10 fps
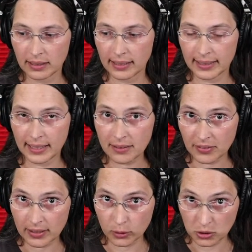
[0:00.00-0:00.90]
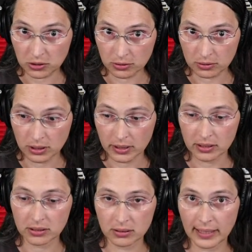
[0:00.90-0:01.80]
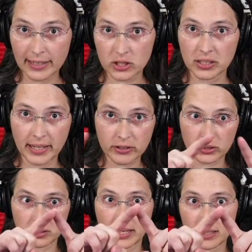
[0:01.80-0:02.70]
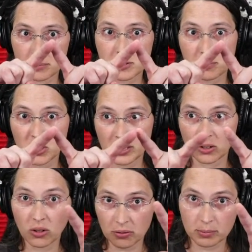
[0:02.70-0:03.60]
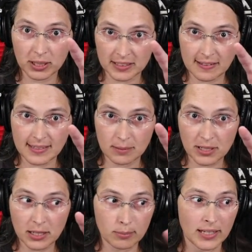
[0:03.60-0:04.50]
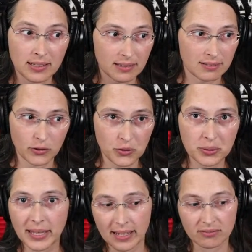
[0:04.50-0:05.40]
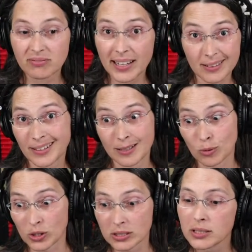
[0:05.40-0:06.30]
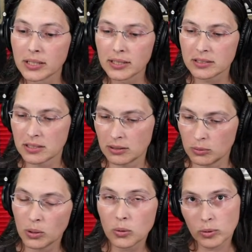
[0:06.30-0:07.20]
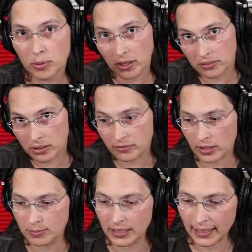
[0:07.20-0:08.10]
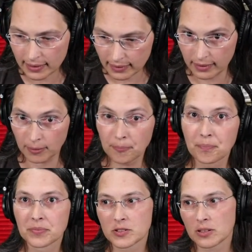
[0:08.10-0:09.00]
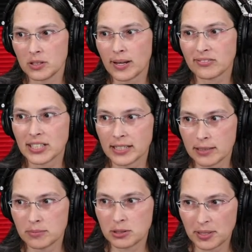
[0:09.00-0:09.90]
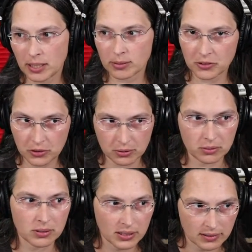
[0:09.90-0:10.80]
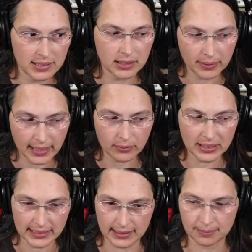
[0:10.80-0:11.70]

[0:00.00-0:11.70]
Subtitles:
8502 could actually end up spawning all 3 bullets at the same time, and then you can't fire anymore. So we put a 30 frame delay in there so that you have time to be able to deal with that release.